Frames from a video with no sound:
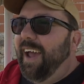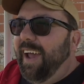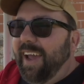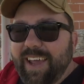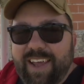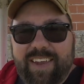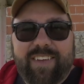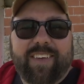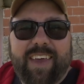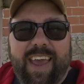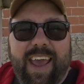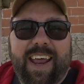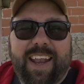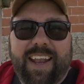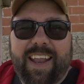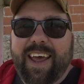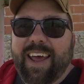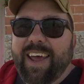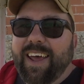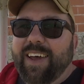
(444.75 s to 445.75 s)
It's
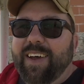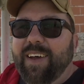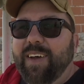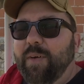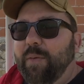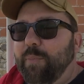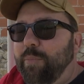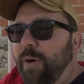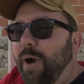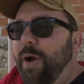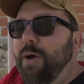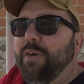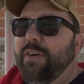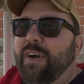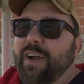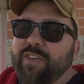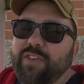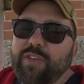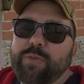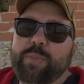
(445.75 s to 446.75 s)
getting there.
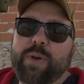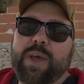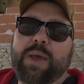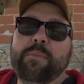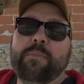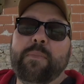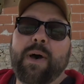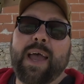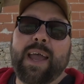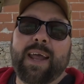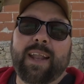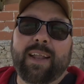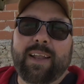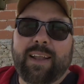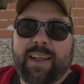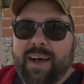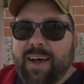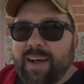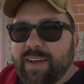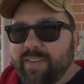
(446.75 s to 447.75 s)
Progress is being made at
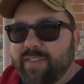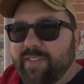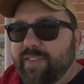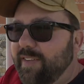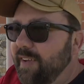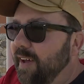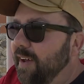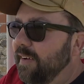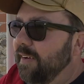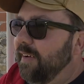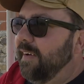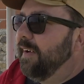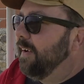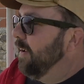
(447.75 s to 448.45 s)
last. So